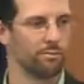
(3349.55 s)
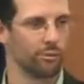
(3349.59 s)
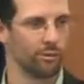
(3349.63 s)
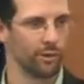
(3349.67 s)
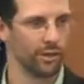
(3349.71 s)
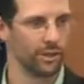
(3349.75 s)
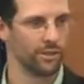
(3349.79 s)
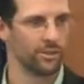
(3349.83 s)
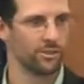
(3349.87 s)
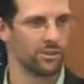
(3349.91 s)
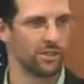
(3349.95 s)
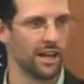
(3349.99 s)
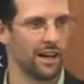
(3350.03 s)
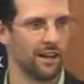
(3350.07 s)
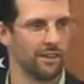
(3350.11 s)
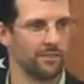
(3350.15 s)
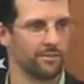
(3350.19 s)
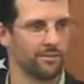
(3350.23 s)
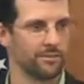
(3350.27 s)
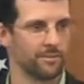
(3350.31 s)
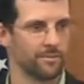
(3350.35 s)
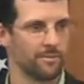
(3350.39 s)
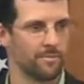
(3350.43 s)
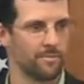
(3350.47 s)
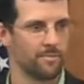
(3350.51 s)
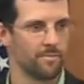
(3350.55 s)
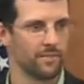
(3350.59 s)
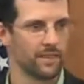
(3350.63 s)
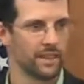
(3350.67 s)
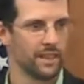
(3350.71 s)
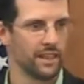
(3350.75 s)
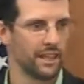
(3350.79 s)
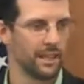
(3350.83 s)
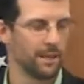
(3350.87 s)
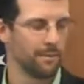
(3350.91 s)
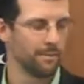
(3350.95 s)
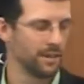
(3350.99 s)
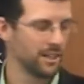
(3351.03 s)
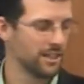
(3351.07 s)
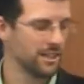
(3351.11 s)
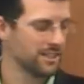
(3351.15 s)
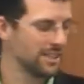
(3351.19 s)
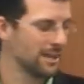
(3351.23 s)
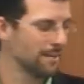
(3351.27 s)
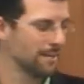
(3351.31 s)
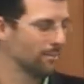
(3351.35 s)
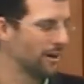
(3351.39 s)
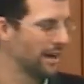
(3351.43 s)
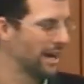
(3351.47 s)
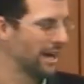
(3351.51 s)
for yourself. I'm going to
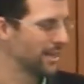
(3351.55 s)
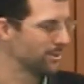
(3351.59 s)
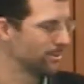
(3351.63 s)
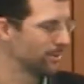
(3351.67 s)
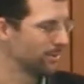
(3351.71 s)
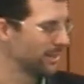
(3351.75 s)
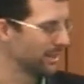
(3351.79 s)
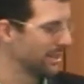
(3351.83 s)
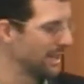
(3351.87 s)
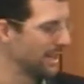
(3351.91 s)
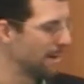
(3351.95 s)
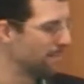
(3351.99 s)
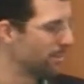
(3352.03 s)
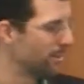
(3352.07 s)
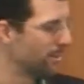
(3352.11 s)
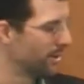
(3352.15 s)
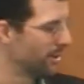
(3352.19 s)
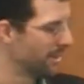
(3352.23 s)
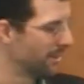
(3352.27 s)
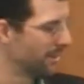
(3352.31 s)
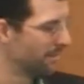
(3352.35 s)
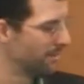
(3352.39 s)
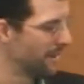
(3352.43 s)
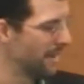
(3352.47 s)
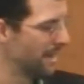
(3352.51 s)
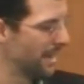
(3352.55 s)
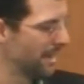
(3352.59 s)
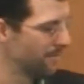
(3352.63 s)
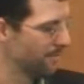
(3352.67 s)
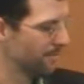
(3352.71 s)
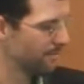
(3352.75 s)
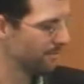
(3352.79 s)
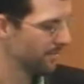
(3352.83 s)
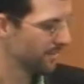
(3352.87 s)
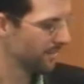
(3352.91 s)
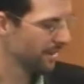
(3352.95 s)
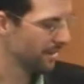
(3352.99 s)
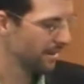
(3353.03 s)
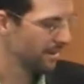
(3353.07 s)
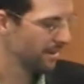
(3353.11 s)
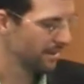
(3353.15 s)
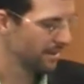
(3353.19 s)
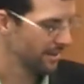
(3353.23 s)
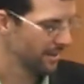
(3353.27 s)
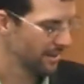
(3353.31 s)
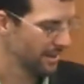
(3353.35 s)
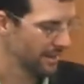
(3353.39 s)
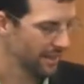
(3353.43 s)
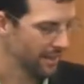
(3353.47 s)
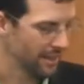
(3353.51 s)
summarize with a couple of,
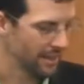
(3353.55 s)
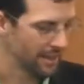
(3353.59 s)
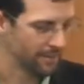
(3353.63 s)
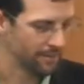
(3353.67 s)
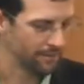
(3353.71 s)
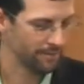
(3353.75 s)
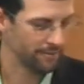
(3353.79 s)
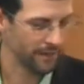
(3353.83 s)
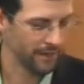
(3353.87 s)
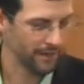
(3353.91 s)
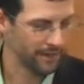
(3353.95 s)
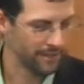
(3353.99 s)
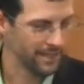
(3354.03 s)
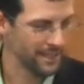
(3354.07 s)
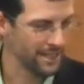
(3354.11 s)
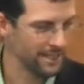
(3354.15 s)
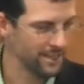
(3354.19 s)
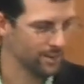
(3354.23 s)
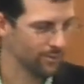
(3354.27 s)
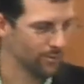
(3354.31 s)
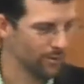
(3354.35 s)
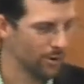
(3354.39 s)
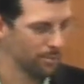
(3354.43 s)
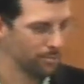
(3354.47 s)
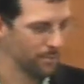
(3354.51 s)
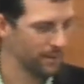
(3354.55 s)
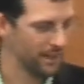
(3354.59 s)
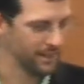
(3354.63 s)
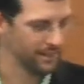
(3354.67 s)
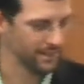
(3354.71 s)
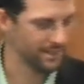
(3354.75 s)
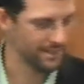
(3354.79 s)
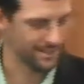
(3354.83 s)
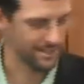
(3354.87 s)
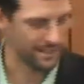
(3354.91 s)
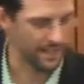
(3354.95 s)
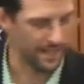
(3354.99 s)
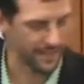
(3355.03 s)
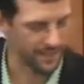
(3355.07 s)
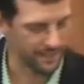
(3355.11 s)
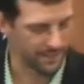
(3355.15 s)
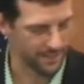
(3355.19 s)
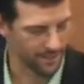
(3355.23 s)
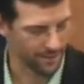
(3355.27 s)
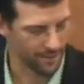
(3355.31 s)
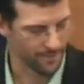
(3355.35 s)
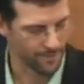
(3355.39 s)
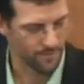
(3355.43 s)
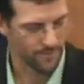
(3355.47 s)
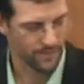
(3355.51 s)
uh, of uh, things that won't be on the slides
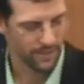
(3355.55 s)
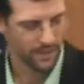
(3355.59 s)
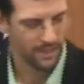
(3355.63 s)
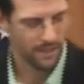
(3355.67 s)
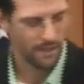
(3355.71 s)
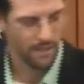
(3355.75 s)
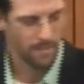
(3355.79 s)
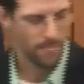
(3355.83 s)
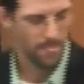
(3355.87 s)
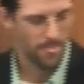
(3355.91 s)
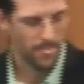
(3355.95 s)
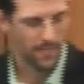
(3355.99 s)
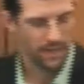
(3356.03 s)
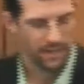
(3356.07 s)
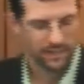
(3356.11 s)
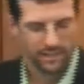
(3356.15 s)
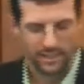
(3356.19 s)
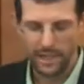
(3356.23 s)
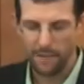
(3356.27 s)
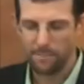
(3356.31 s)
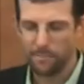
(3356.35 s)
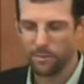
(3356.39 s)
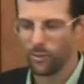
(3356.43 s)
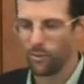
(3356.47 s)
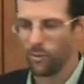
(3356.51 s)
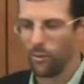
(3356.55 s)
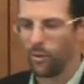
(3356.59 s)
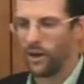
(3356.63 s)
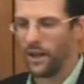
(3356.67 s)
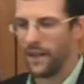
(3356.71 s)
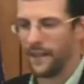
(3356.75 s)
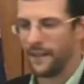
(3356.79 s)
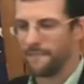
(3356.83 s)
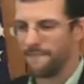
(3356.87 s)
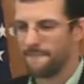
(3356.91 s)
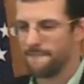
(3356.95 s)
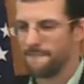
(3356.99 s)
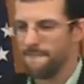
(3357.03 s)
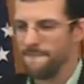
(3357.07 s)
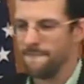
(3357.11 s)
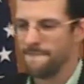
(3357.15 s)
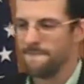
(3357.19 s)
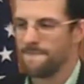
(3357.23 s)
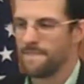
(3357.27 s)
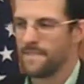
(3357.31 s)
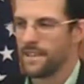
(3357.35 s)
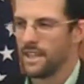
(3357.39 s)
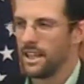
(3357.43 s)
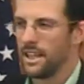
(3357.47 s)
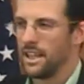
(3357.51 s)
here. Number one,
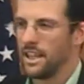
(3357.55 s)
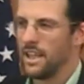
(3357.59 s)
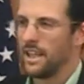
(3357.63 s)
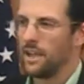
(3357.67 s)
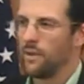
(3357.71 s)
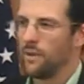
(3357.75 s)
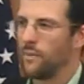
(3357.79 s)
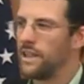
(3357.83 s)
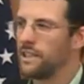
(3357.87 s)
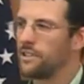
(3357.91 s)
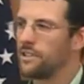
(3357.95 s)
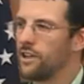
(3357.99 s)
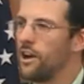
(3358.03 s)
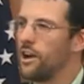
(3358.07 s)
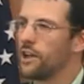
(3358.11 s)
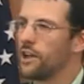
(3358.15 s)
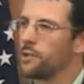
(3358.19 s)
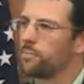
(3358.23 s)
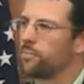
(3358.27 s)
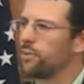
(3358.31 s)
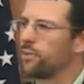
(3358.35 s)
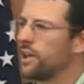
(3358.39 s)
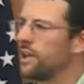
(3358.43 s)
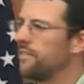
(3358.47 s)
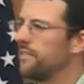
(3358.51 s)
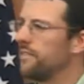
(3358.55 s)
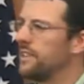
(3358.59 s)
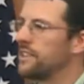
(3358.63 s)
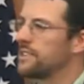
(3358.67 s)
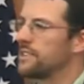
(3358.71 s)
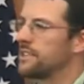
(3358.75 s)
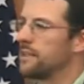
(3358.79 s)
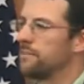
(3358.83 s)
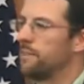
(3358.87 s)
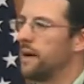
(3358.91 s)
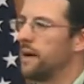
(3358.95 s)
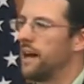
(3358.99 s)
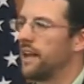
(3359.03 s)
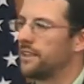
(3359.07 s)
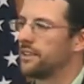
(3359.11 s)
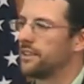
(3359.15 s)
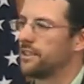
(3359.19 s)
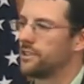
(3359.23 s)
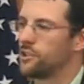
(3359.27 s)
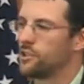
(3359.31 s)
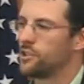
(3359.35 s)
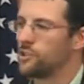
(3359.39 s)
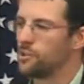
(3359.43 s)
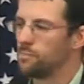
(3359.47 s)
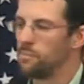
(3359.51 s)
we talked previously about the
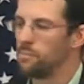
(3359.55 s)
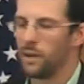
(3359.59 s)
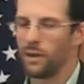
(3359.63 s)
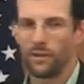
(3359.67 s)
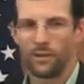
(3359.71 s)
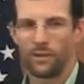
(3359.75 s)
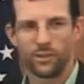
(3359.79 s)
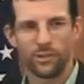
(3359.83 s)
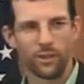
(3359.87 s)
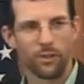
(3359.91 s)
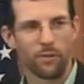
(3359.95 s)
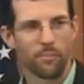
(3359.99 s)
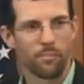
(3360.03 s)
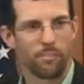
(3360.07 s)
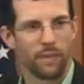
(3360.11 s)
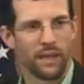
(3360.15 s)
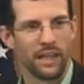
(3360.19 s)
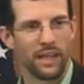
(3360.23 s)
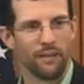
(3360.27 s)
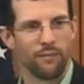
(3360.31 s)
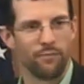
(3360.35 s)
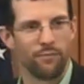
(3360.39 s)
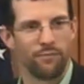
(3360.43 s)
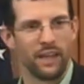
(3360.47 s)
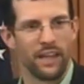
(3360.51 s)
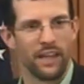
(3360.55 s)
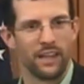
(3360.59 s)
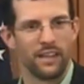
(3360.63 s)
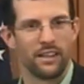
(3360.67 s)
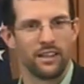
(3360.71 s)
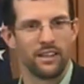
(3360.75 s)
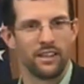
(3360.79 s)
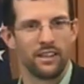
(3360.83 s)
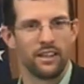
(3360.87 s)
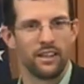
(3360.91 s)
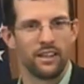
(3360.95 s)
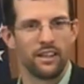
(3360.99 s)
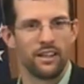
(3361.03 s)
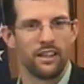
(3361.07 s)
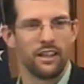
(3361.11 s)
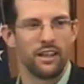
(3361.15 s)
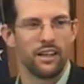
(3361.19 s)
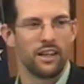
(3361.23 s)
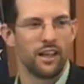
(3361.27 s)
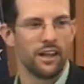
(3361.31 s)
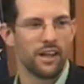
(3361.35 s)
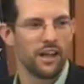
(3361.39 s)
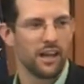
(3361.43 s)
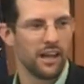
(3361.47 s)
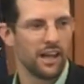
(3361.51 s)
spiritual benefit
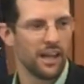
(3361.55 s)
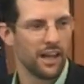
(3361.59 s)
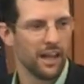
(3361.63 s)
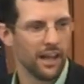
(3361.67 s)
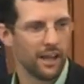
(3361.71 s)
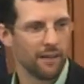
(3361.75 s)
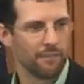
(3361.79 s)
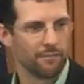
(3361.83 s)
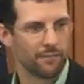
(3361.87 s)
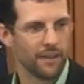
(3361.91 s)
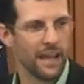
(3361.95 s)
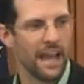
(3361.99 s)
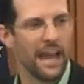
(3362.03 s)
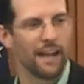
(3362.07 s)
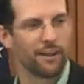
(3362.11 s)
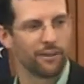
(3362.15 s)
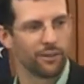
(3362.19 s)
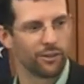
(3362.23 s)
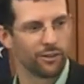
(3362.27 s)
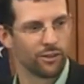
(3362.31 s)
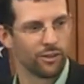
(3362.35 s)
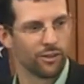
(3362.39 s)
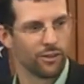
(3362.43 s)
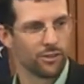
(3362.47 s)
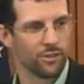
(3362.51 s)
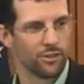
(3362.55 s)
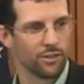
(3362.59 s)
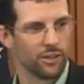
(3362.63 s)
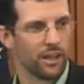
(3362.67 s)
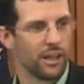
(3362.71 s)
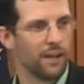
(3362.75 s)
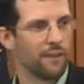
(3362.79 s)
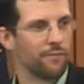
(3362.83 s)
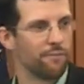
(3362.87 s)
of agriculture, of